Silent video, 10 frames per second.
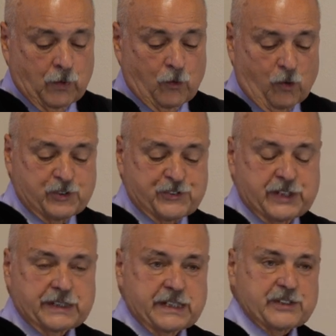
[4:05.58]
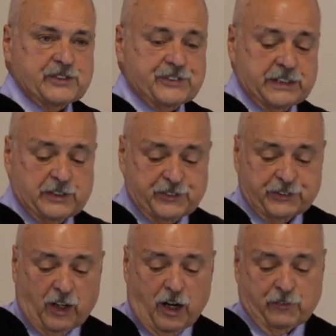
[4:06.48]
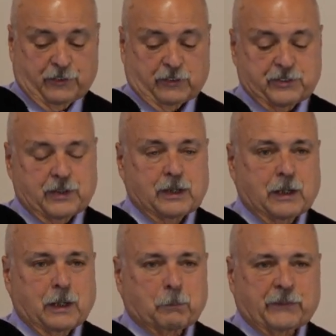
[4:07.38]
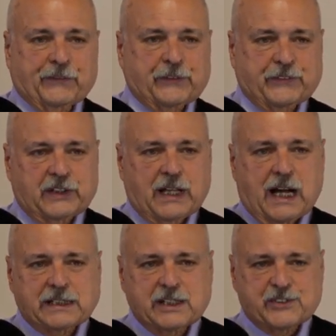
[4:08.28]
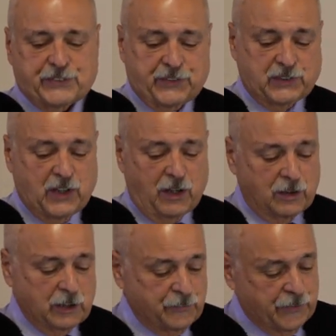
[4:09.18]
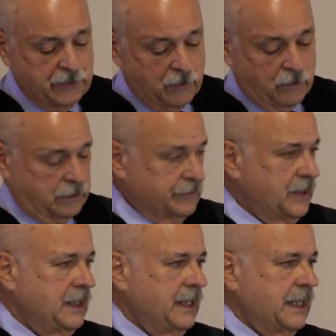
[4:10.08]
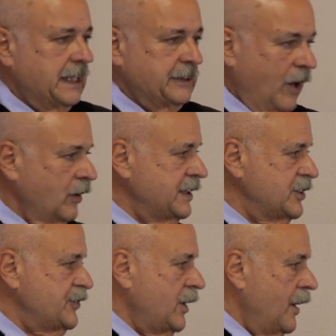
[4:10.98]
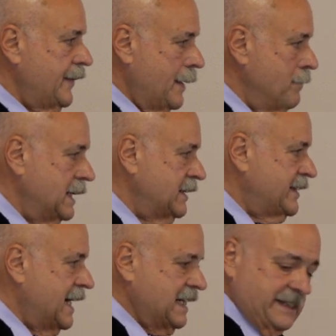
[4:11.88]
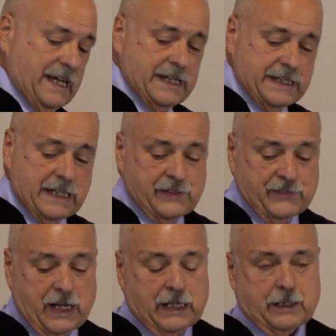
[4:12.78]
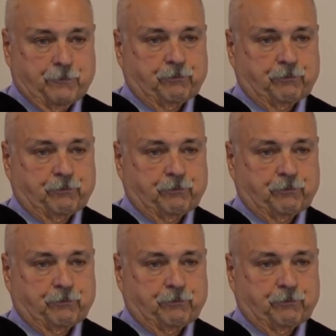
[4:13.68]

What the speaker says: or sit in the seat of scoffers. But their delight is in the law of the Lord, and on his law they meditate day and night.